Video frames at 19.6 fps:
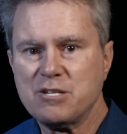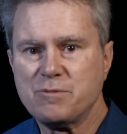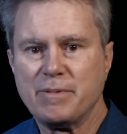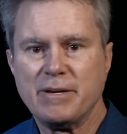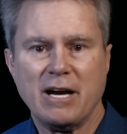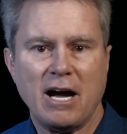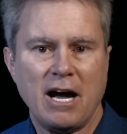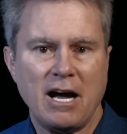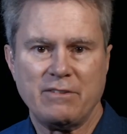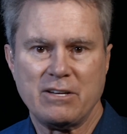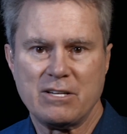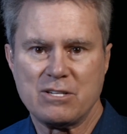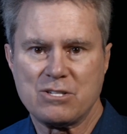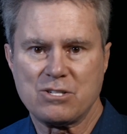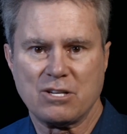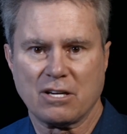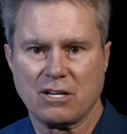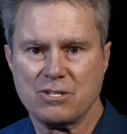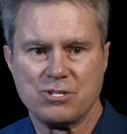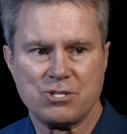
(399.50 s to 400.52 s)
has been obvious
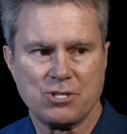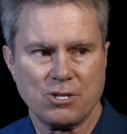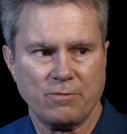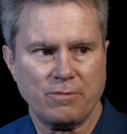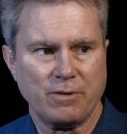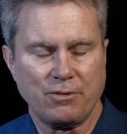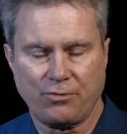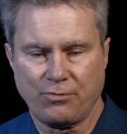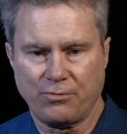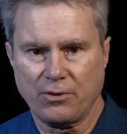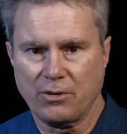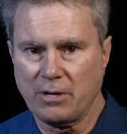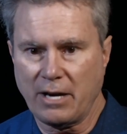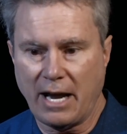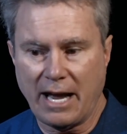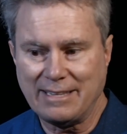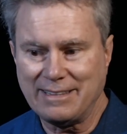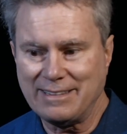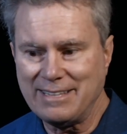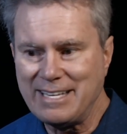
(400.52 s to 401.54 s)
to conservatives for
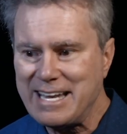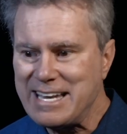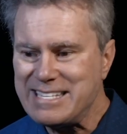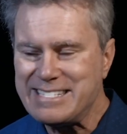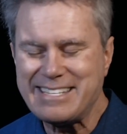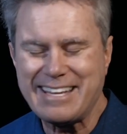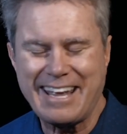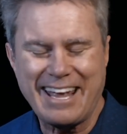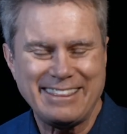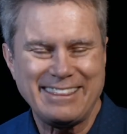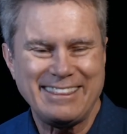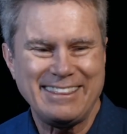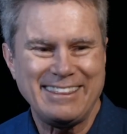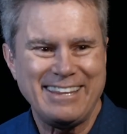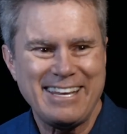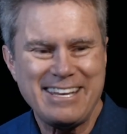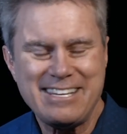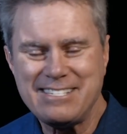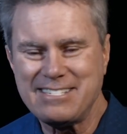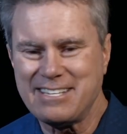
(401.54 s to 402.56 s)
at least, at
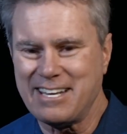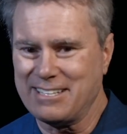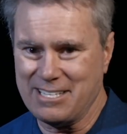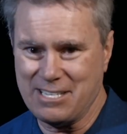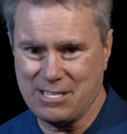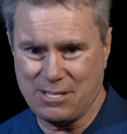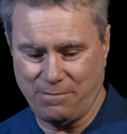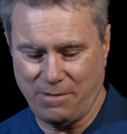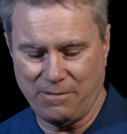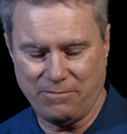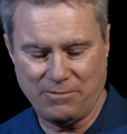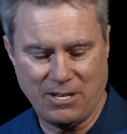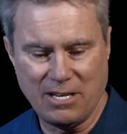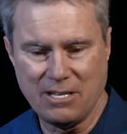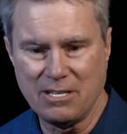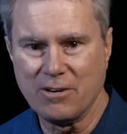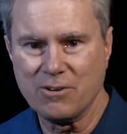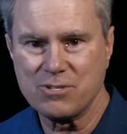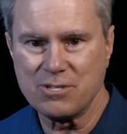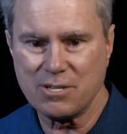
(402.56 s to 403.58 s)
least, at least
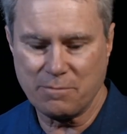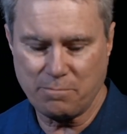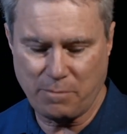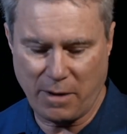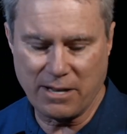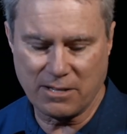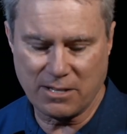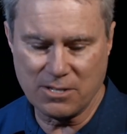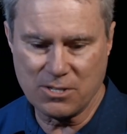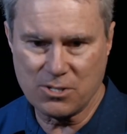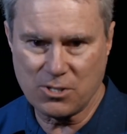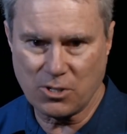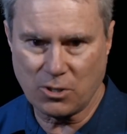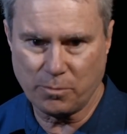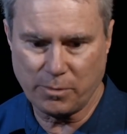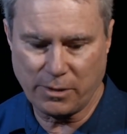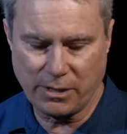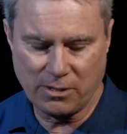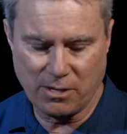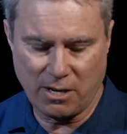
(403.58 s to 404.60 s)
fifteen years and, and
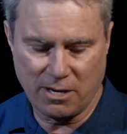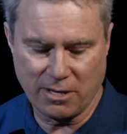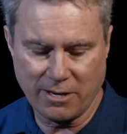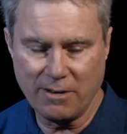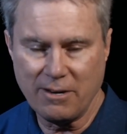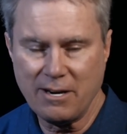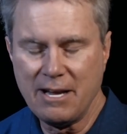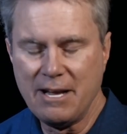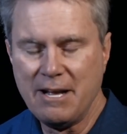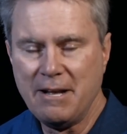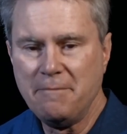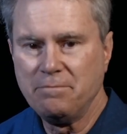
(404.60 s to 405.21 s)
considerably longer.